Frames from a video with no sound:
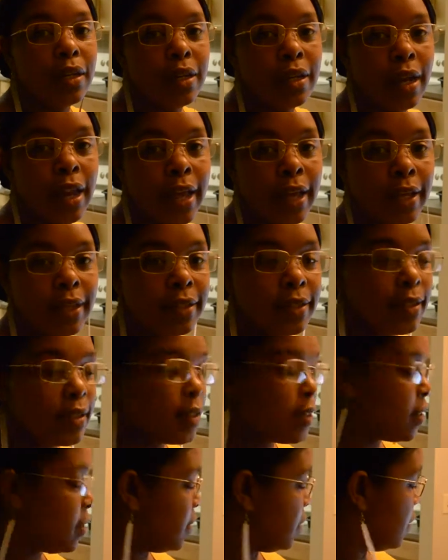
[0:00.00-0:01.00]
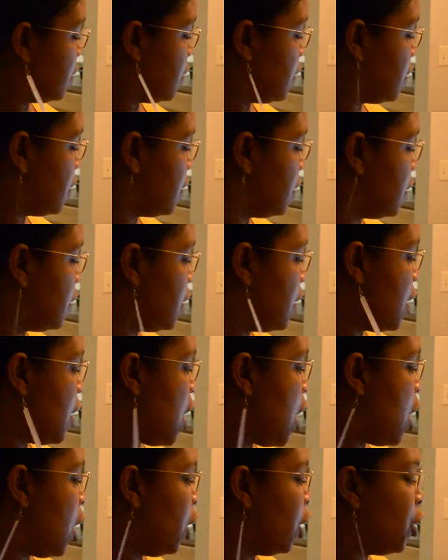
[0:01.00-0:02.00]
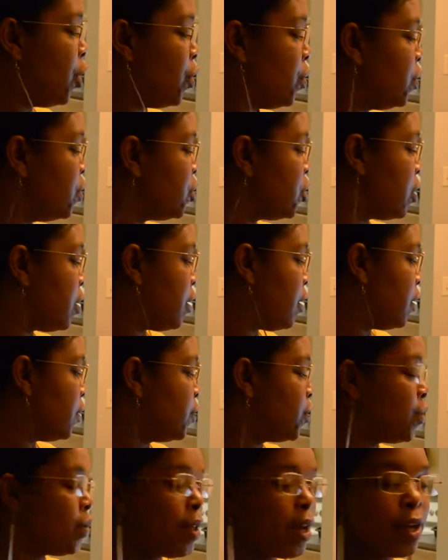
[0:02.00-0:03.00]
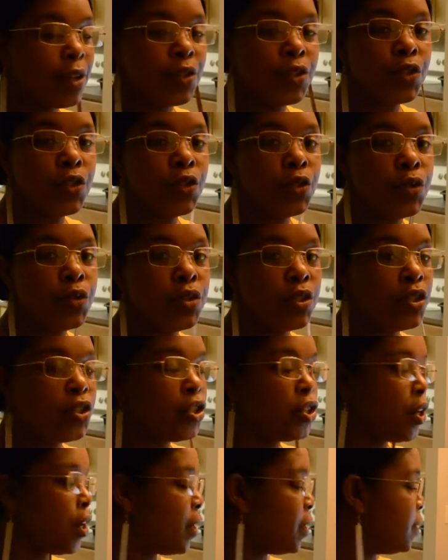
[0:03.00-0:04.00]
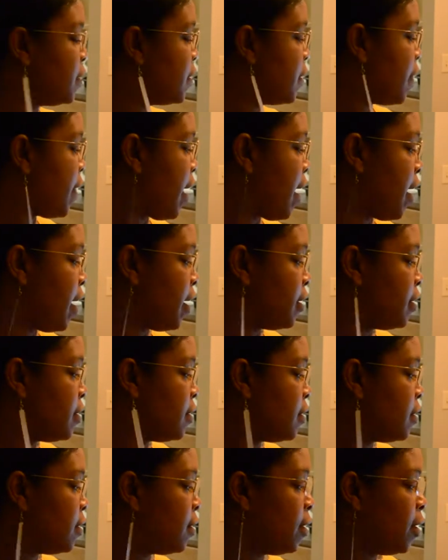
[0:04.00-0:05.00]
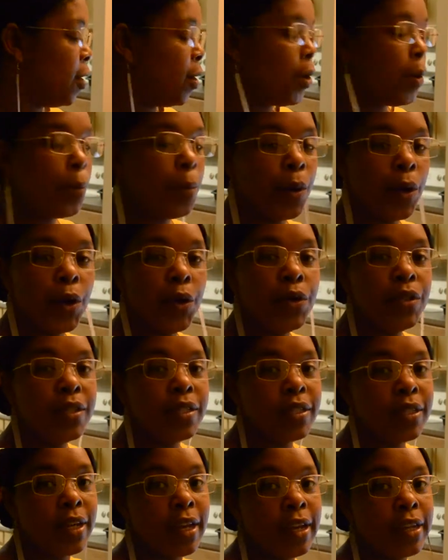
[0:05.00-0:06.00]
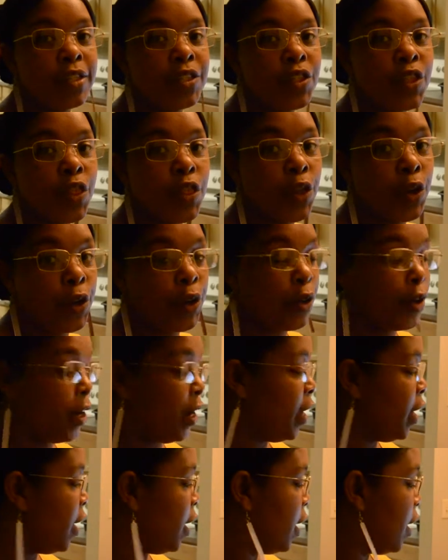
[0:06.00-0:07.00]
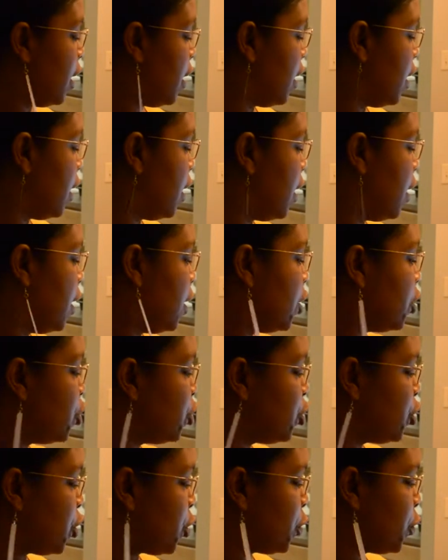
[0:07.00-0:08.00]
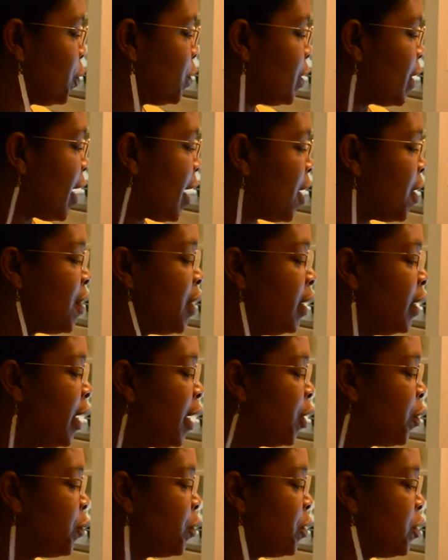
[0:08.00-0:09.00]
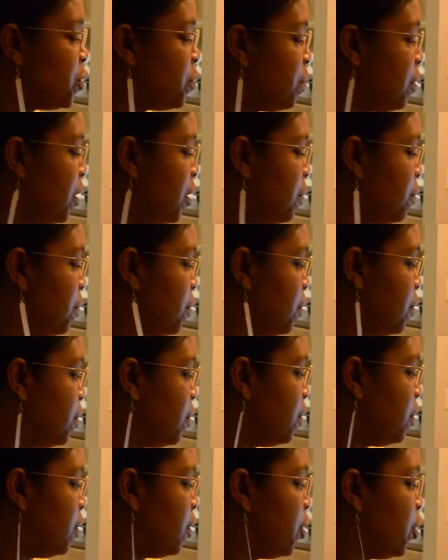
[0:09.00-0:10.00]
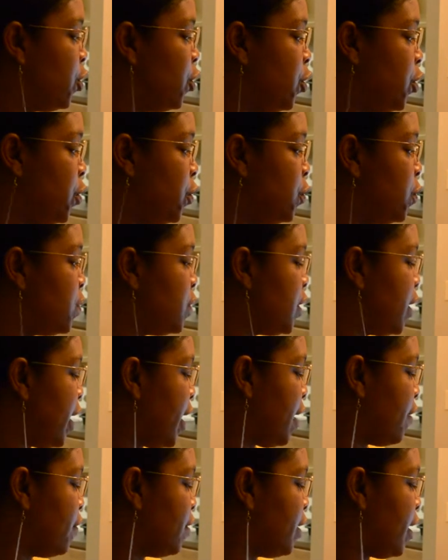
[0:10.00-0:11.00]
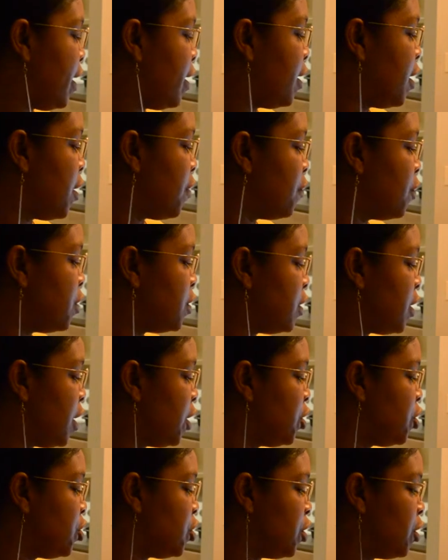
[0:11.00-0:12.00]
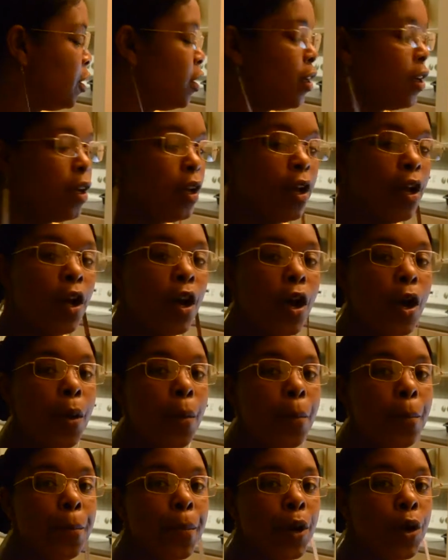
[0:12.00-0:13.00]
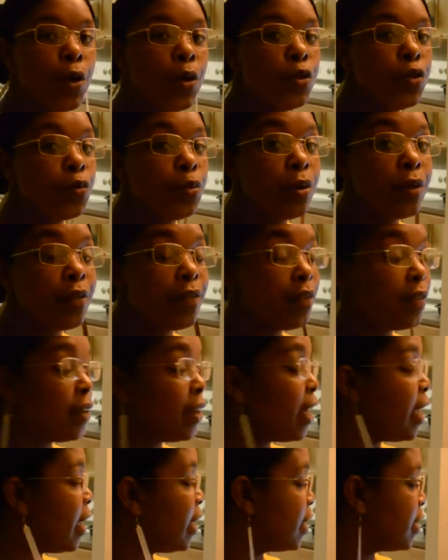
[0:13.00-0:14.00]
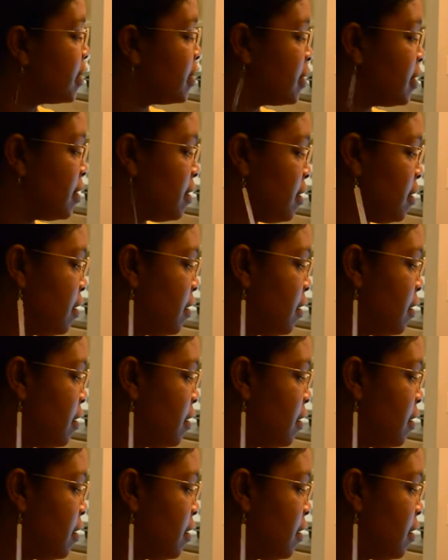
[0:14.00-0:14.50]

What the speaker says: Next, Littlejohn, 2002, suggests that Bernstein's theory shows how the language people use in everyday conversation both reflects